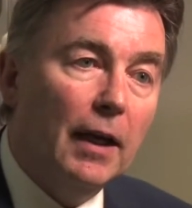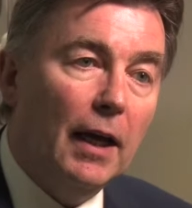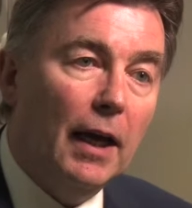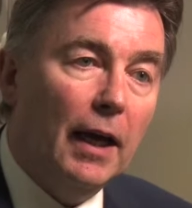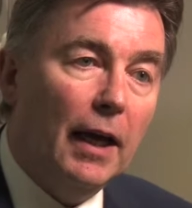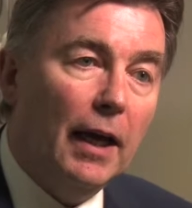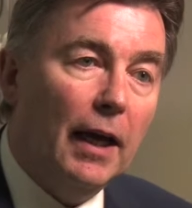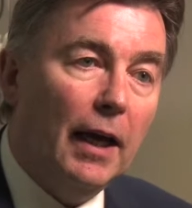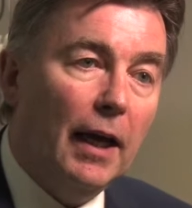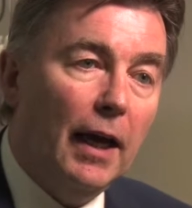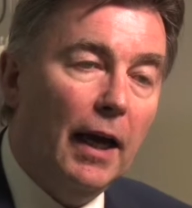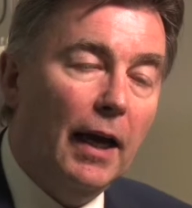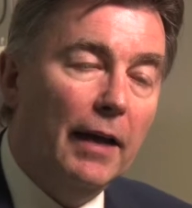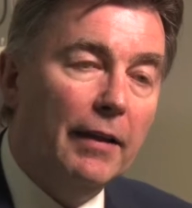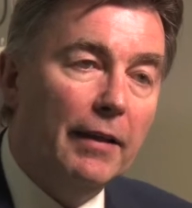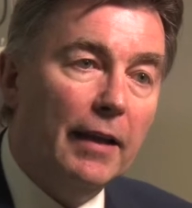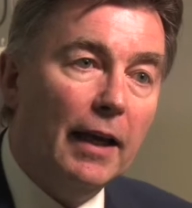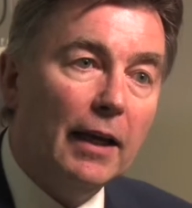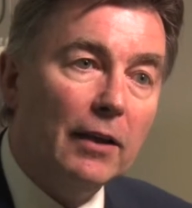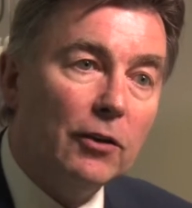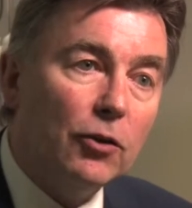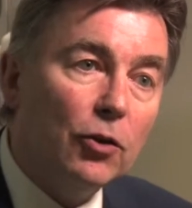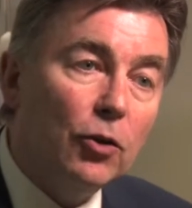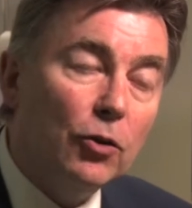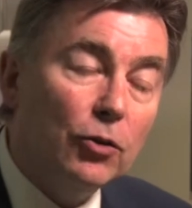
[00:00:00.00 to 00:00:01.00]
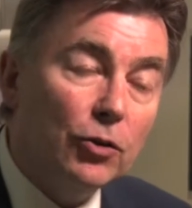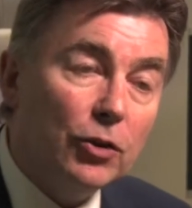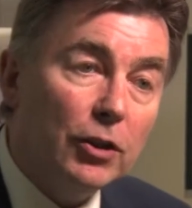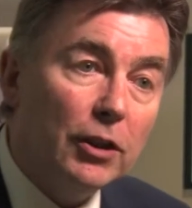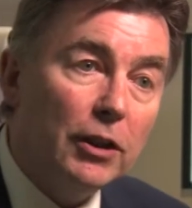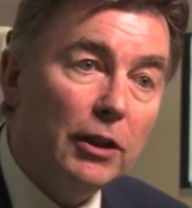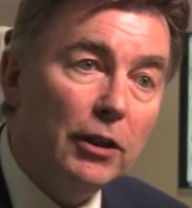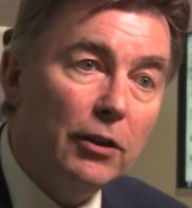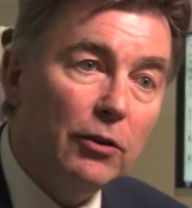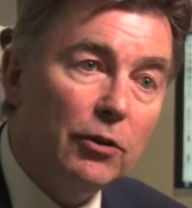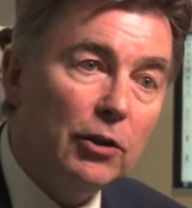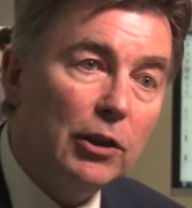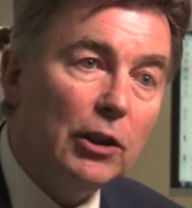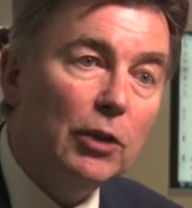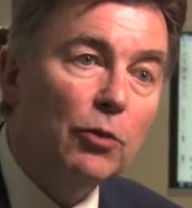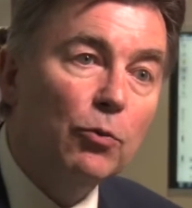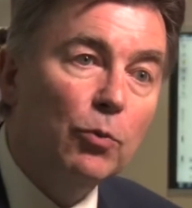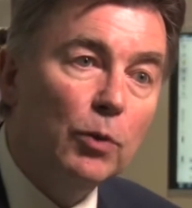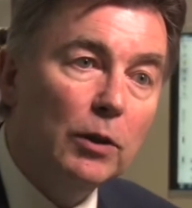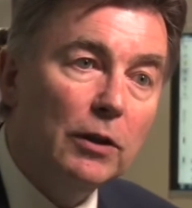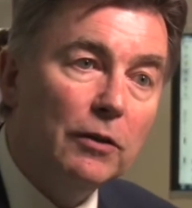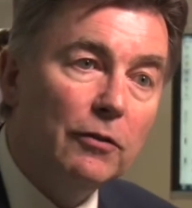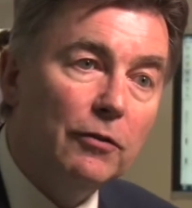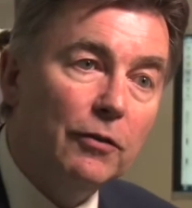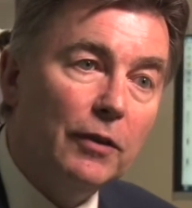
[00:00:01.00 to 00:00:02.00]
And that continuity,
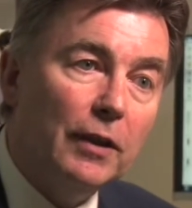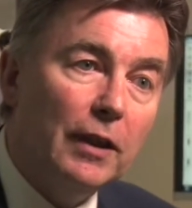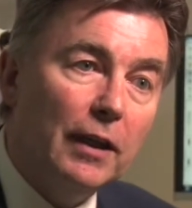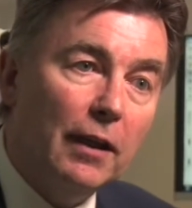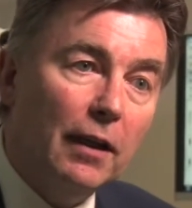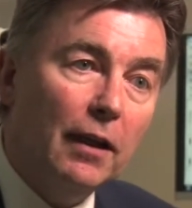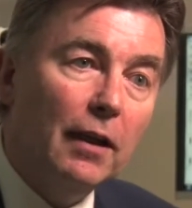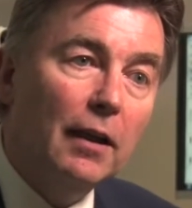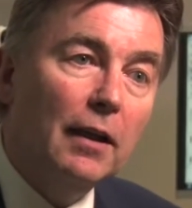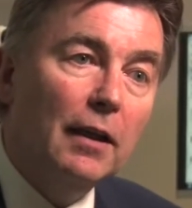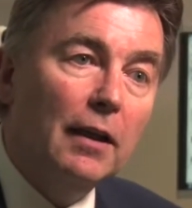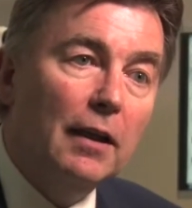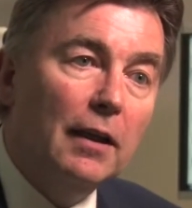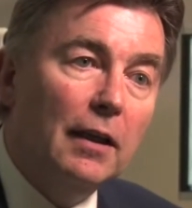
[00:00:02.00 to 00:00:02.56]
we feel,